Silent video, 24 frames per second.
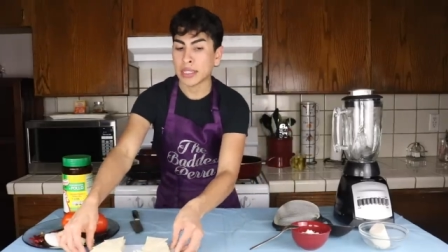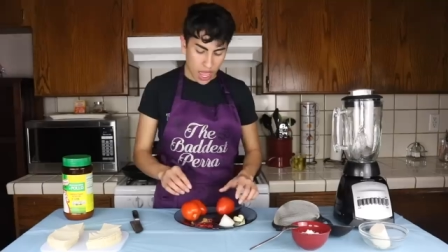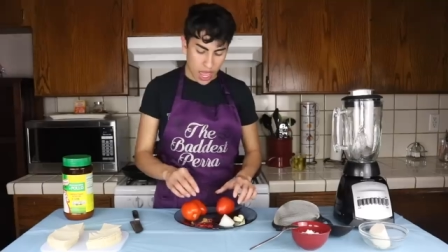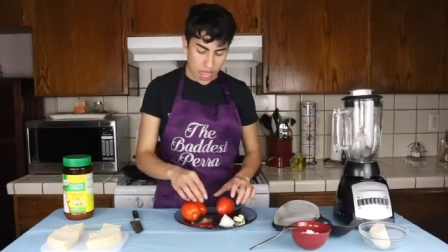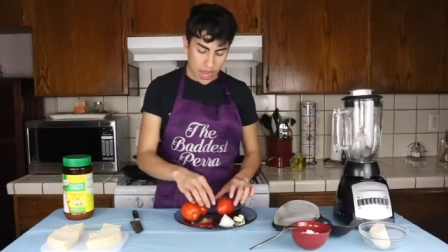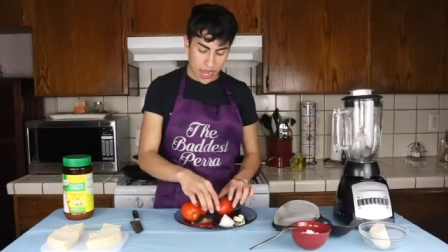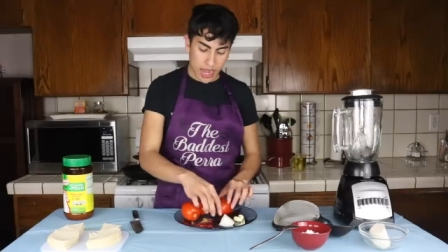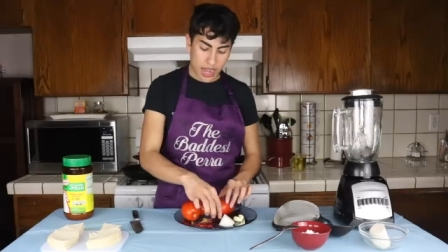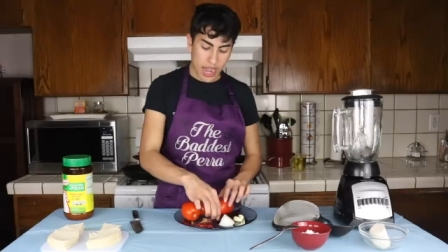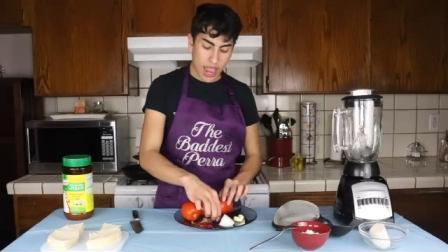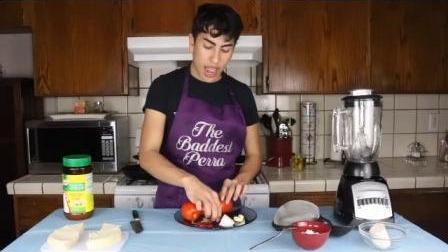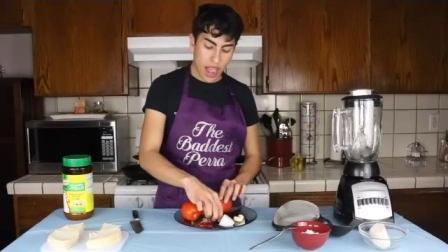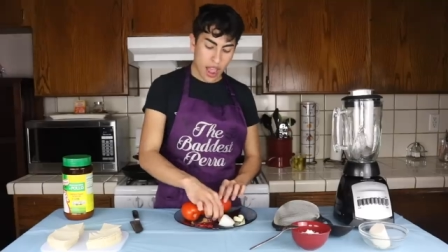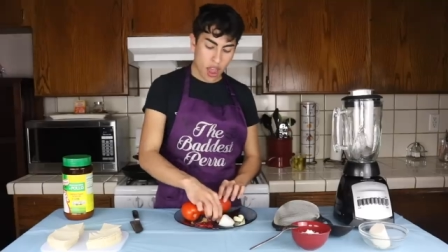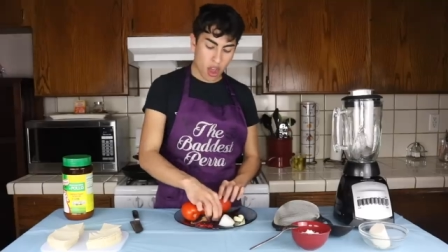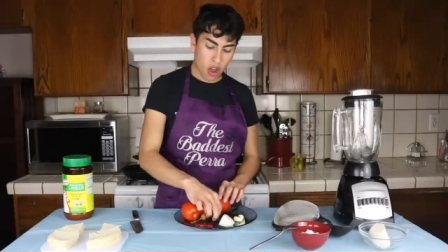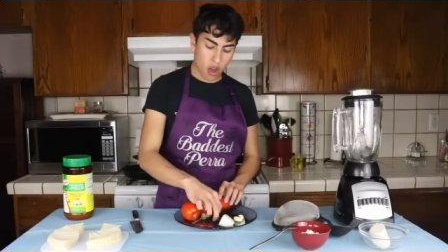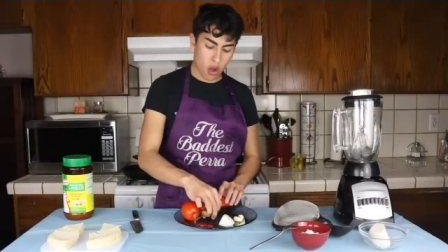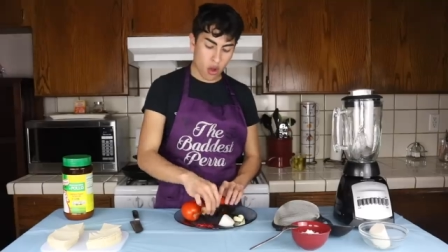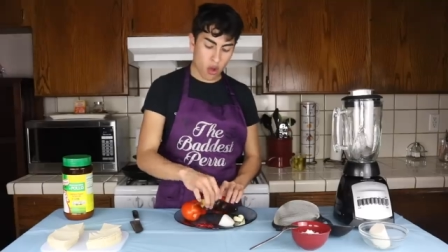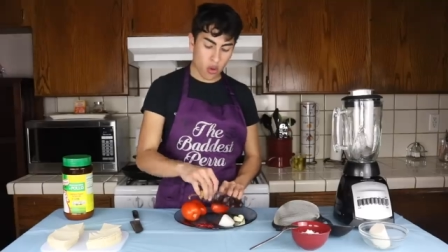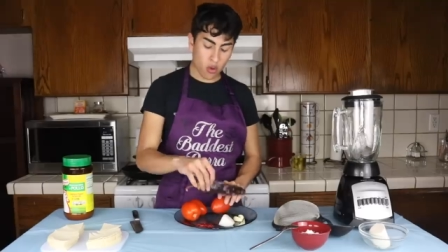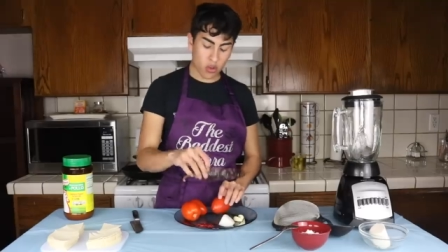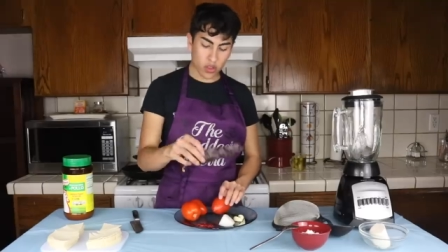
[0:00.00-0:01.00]
And
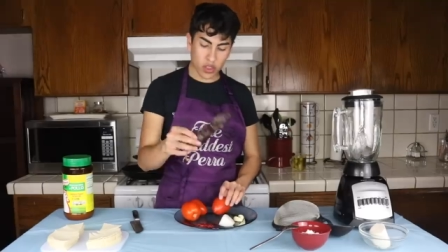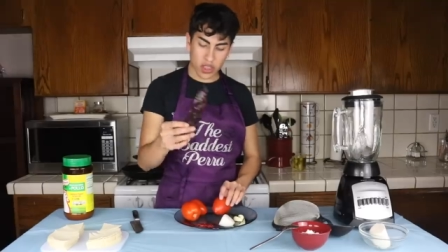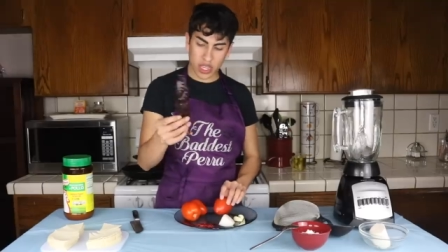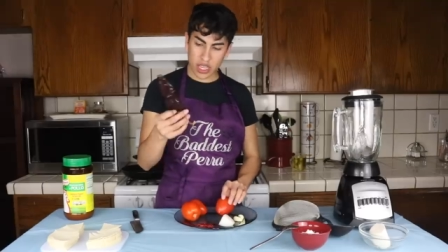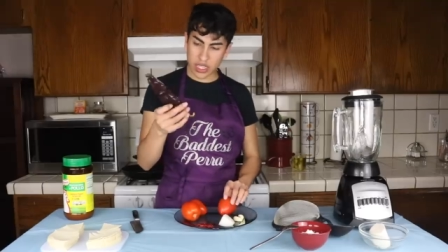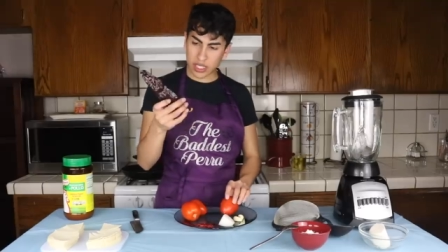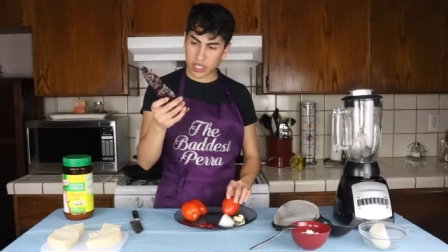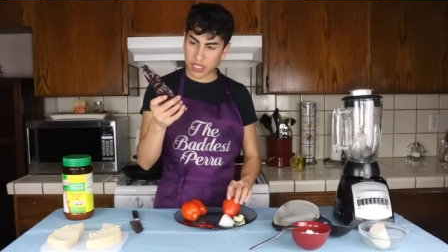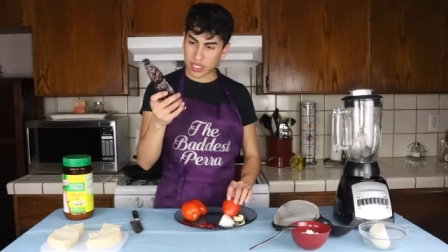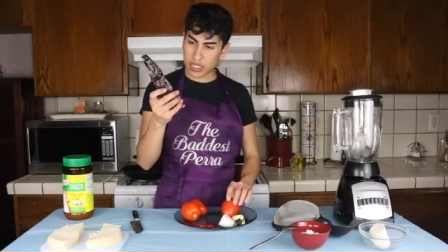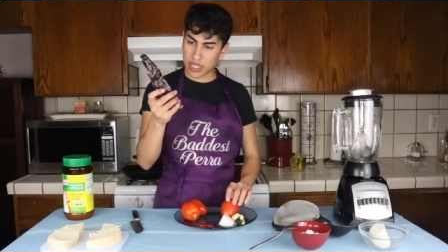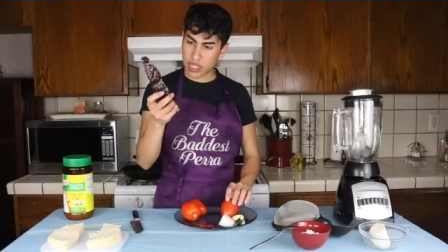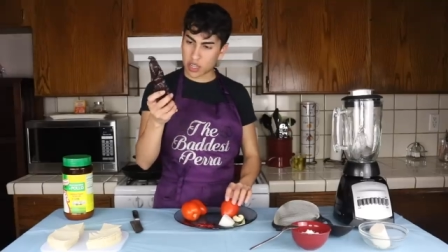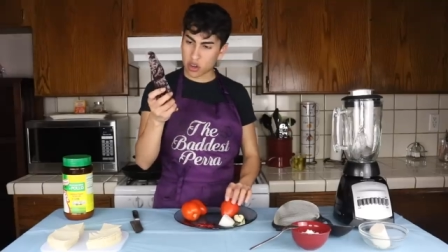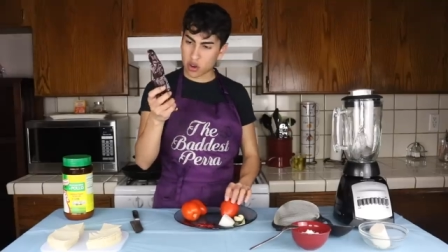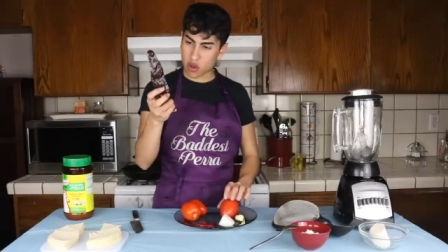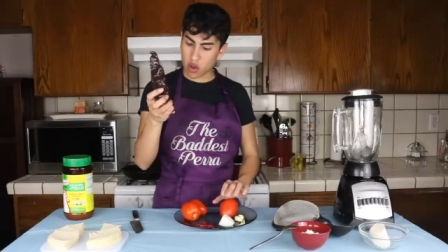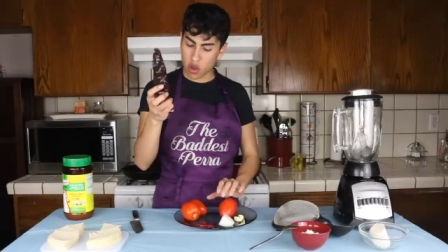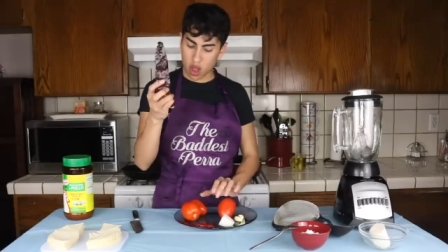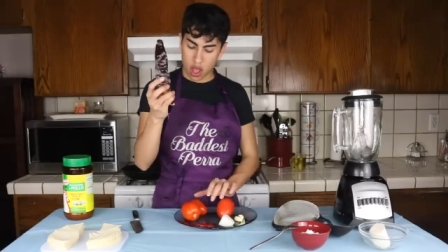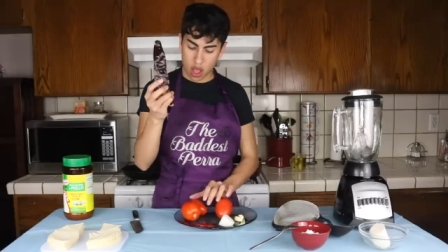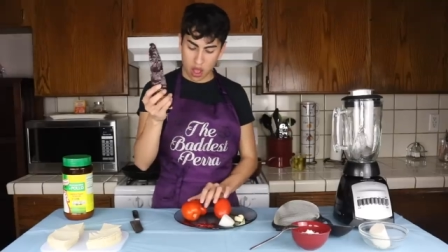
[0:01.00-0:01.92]
now this little,